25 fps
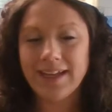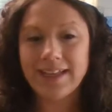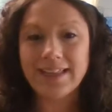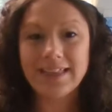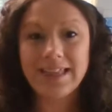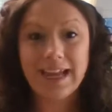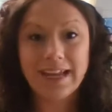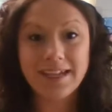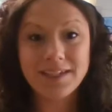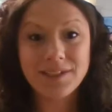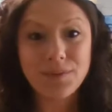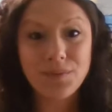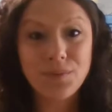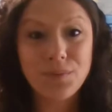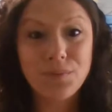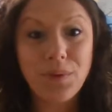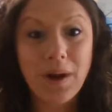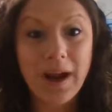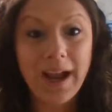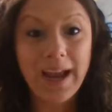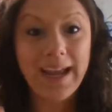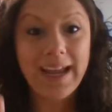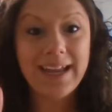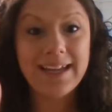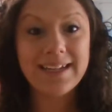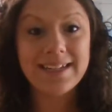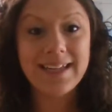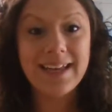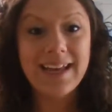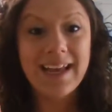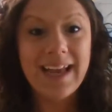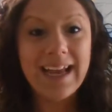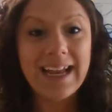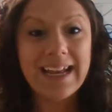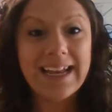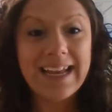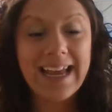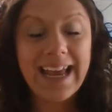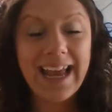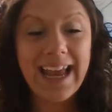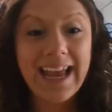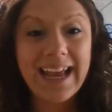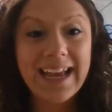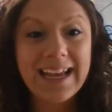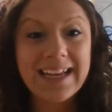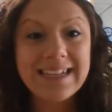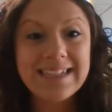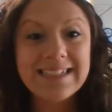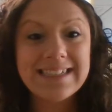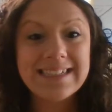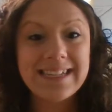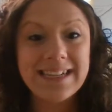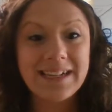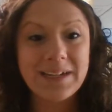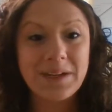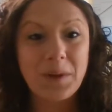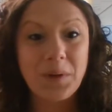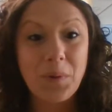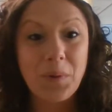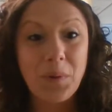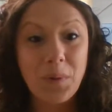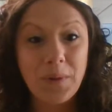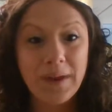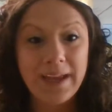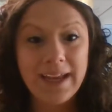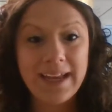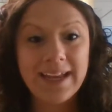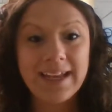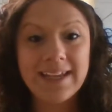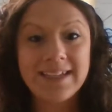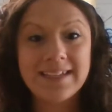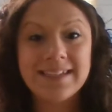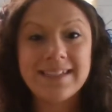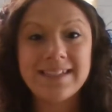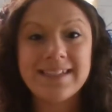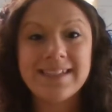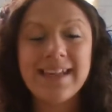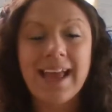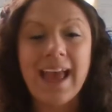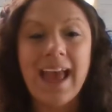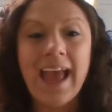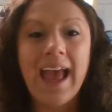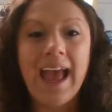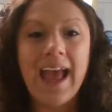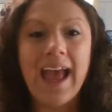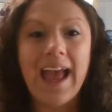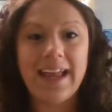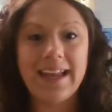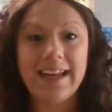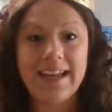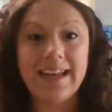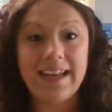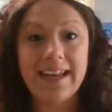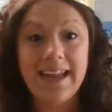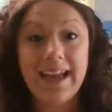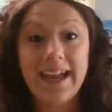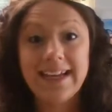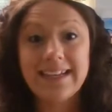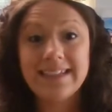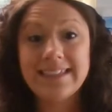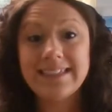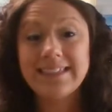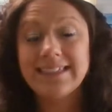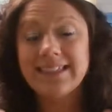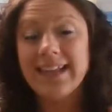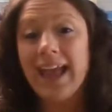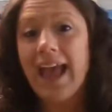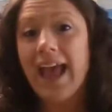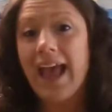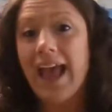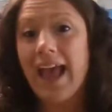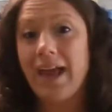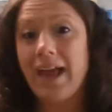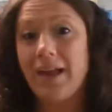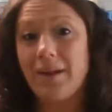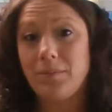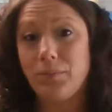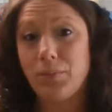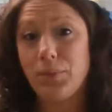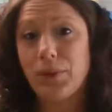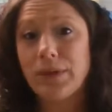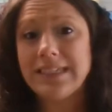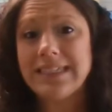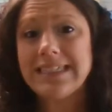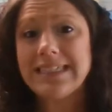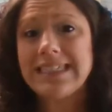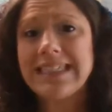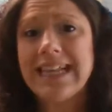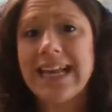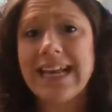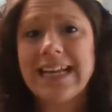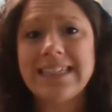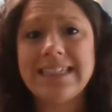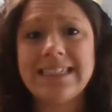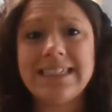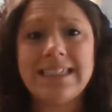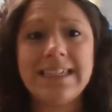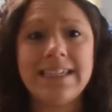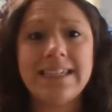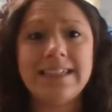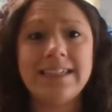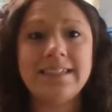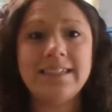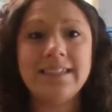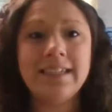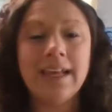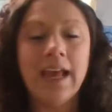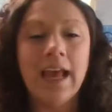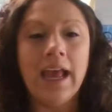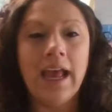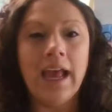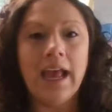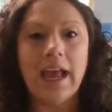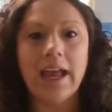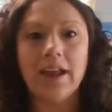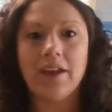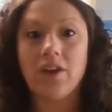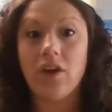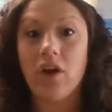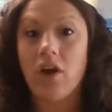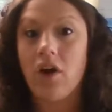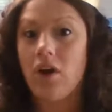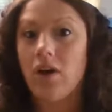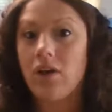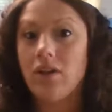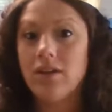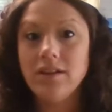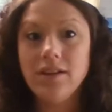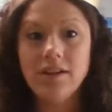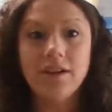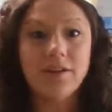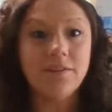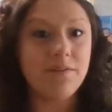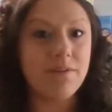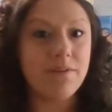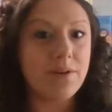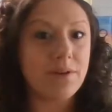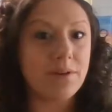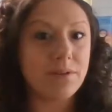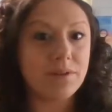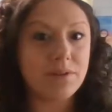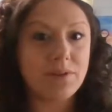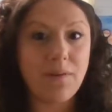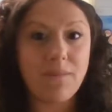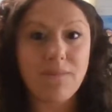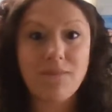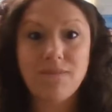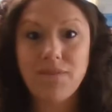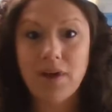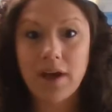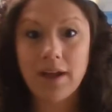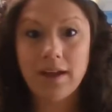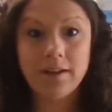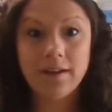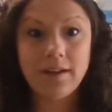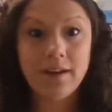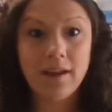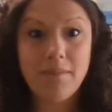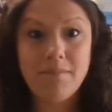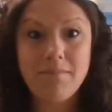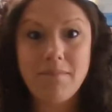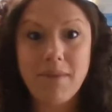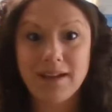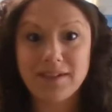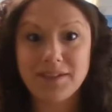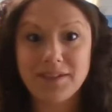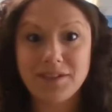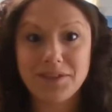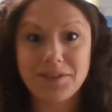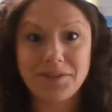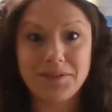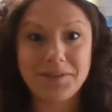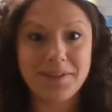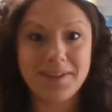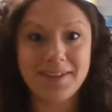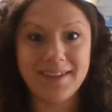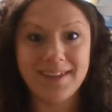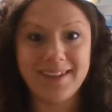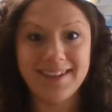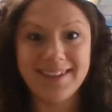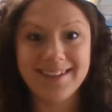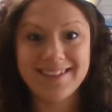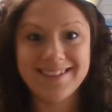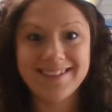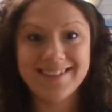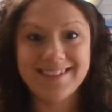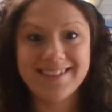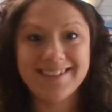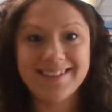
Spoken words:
That's right. Kings and queens and knights and princesses and all of those fun, magical things.